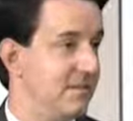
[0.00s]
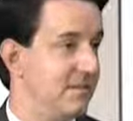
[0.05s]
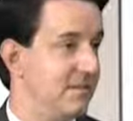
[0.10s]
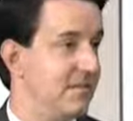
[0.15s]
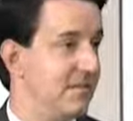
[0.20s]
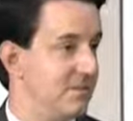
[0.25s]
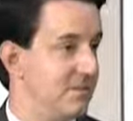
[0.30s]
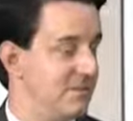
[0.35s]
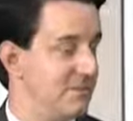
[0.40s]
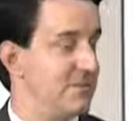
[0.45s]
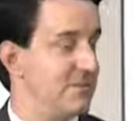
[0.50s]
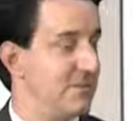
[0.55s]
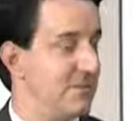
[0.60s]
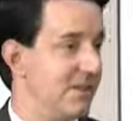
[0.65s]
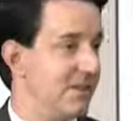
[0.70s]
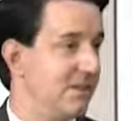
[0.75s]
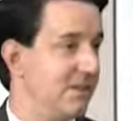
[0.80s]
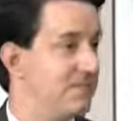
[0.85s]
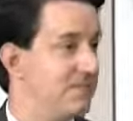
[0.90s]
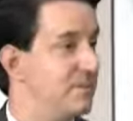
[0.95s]
I think you were
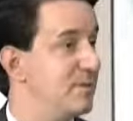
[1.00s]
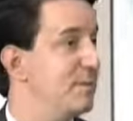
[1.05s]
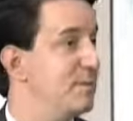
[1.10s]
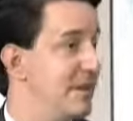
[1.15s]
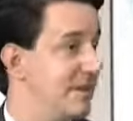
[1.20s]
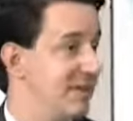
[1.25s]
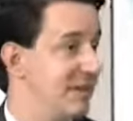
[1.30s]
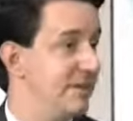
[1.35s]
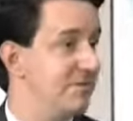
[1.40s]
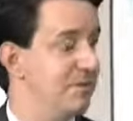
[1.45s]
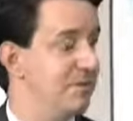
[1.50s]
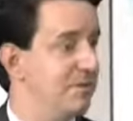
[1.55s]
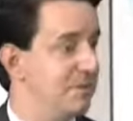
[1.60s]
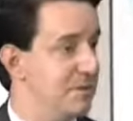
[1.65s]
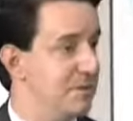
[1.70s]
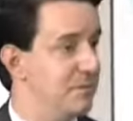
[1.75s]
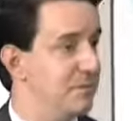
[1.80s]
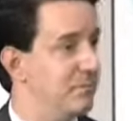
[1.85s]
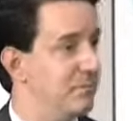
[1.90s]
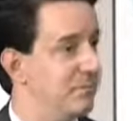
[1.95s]
talking a little bit about that when
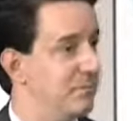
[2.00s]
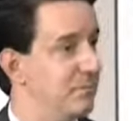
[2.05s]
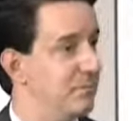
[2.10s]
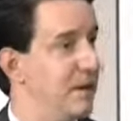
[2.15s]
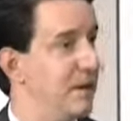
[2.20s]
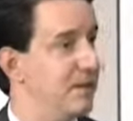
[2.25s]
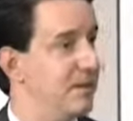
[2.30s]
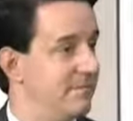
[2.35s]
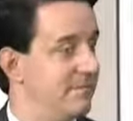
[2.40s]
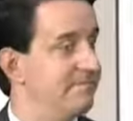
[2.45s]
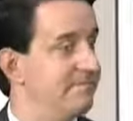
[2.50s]
we met.